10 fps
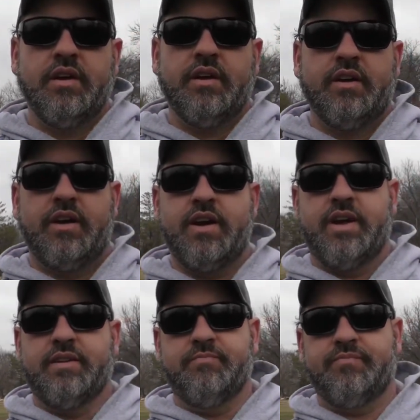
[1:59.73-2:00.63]

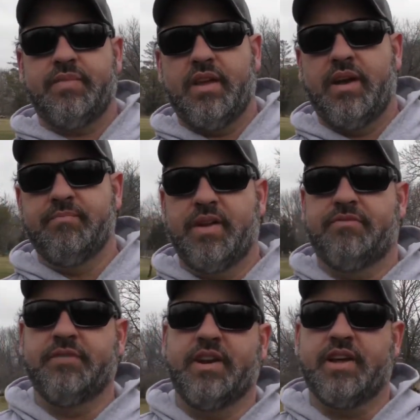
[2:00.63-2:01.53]
Alright, I'm
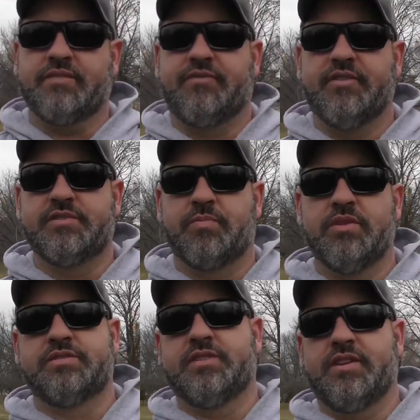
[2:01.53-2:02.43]
definitely not the first
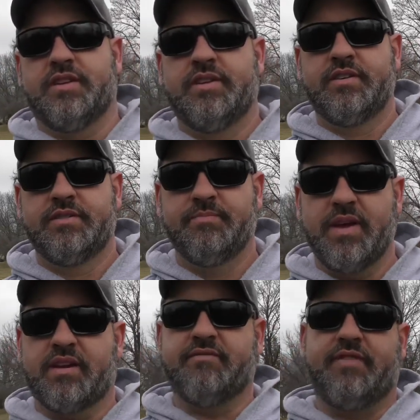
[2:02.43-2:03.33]
person to
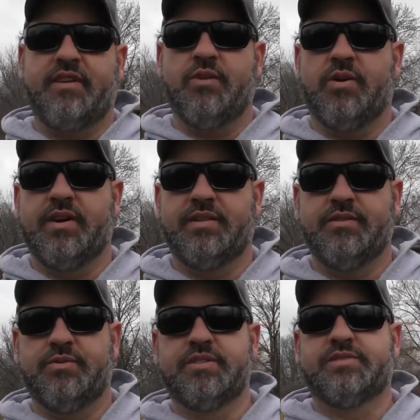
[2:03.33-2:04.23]
make a video on
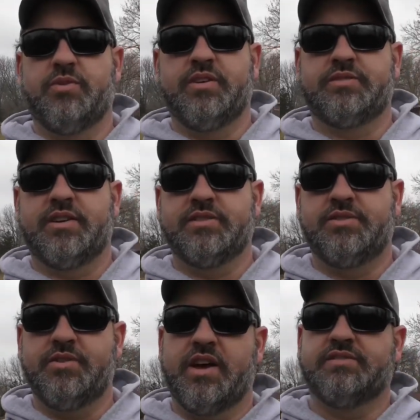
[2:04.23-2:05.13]
doing a soil test.
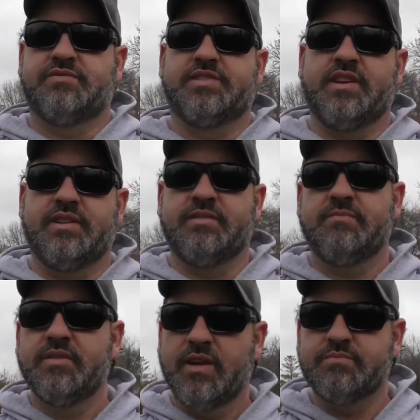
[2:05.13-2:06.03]
You guys have seen it.
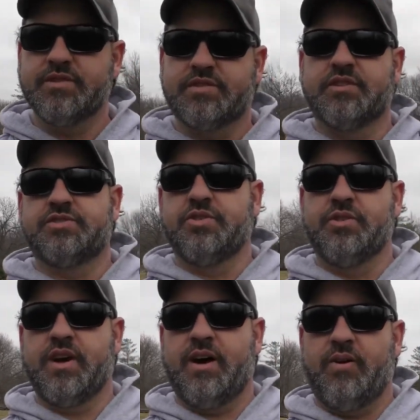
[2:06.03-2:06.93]
I'm just going to show
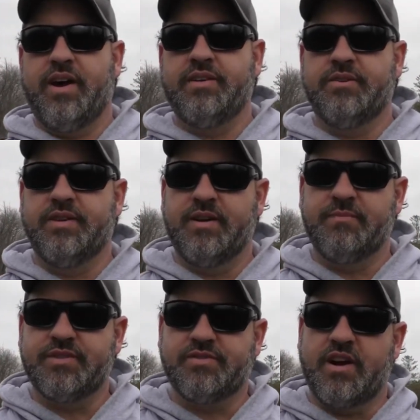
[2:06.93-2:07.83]
you how I do it. I'm
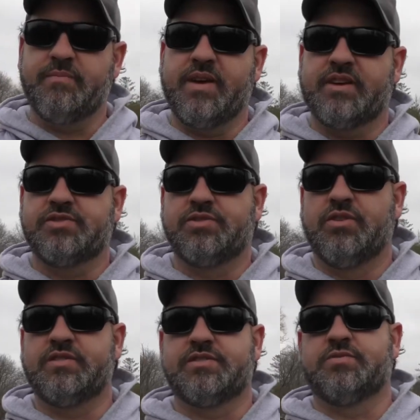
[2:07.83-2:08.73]
going to try to make it
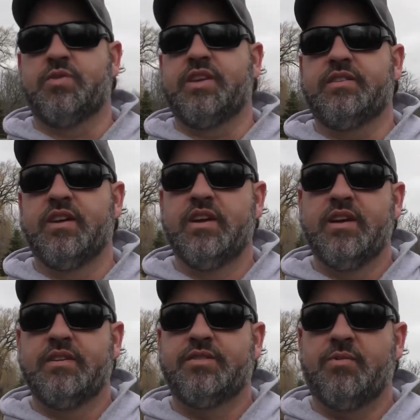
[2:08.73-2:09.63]
short and sweet.
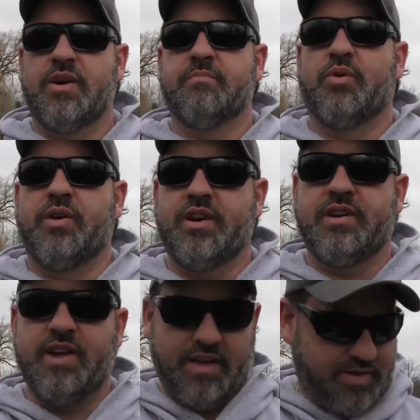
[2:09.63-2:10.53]
Don't want to bore you to
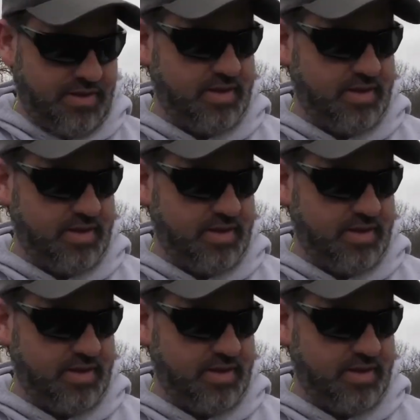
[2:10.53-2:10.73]
death.